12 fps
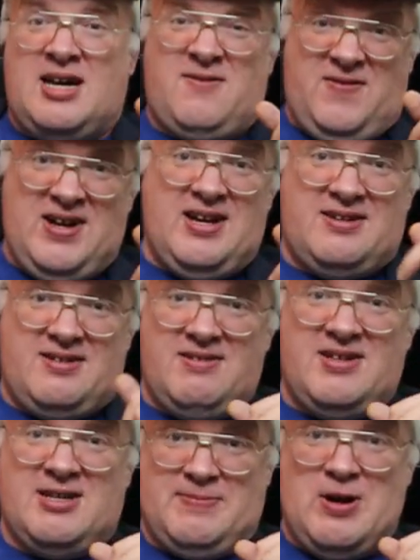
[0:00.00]
And Finland,
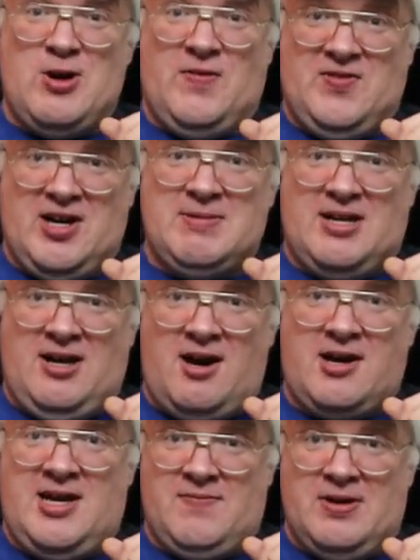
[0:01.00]
there's been enough times in
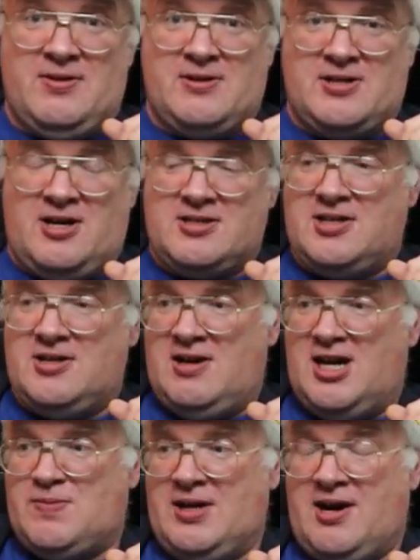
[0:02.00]
hockey you've been underdogs too.
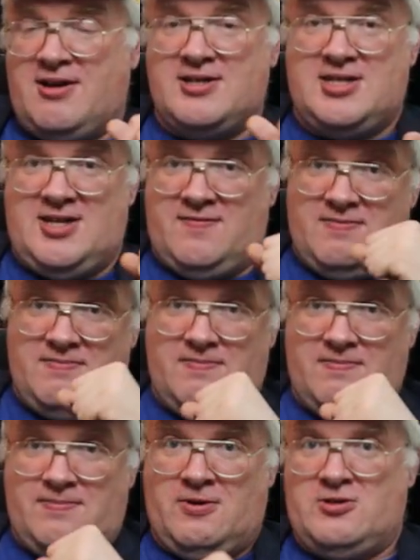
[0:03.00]
Let's be honest, and you've
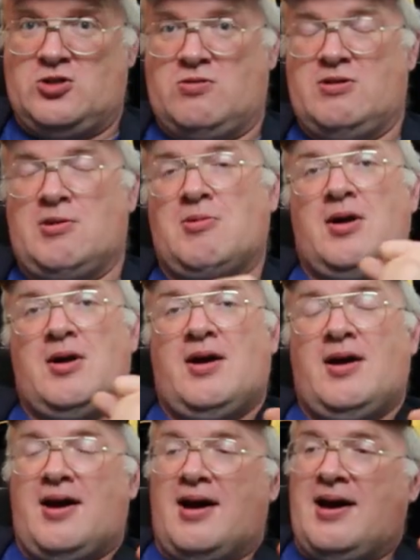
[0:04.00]
punched through.
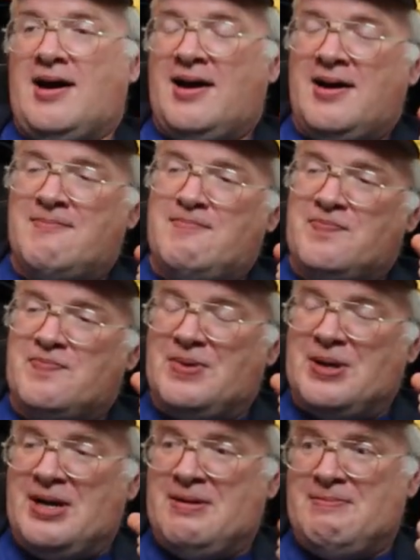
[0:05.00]
Um,
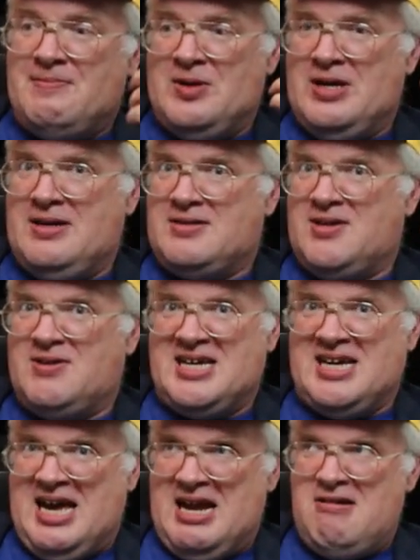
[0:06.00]
but um, yeah, so
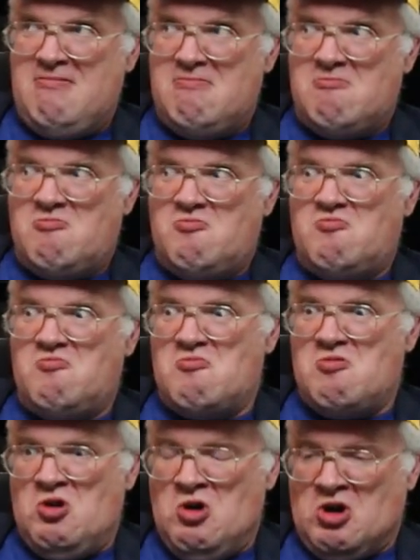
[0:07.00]
again,
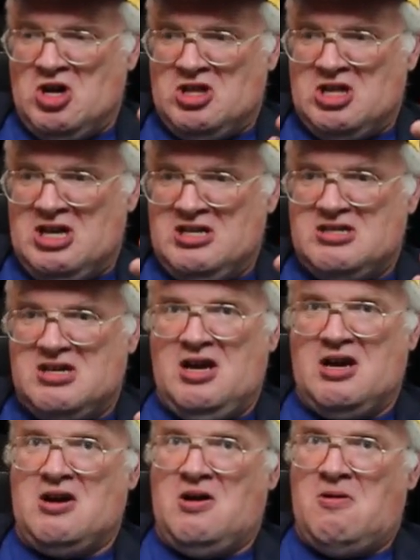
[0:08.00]
look at this, and
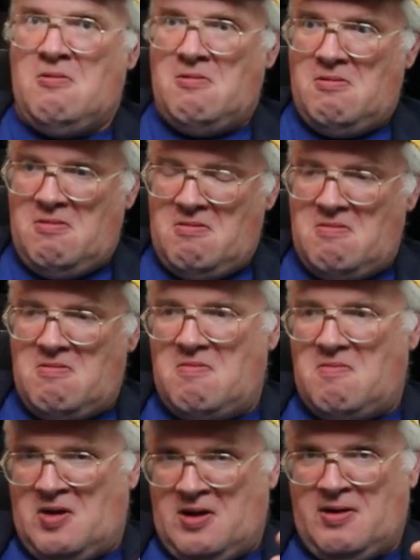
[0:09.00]
I go
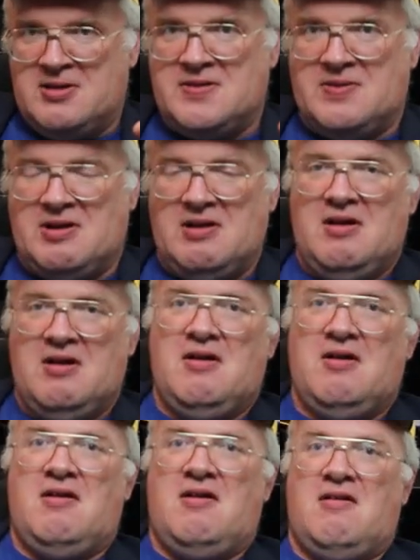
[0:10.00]
plausible.
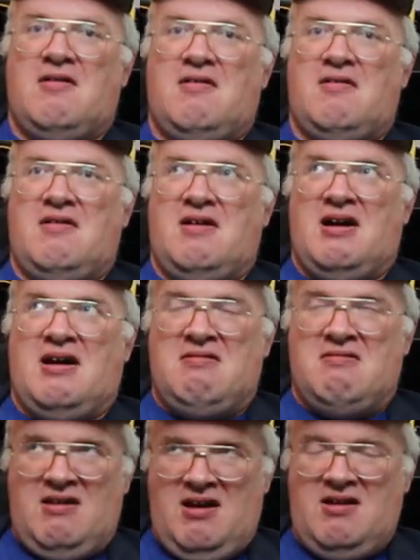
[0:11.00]

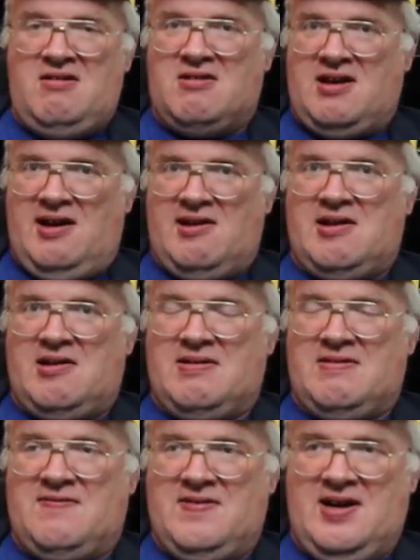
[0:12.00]
And then you're kind of
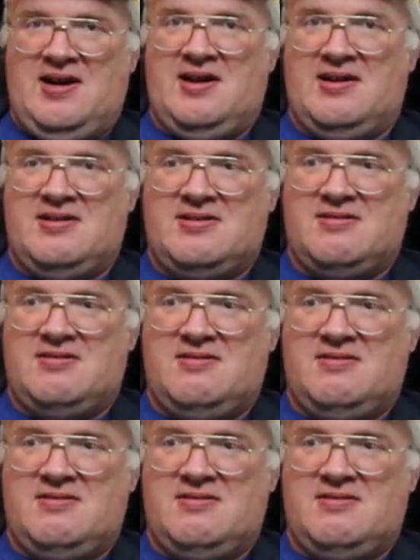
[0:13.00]
going Finland.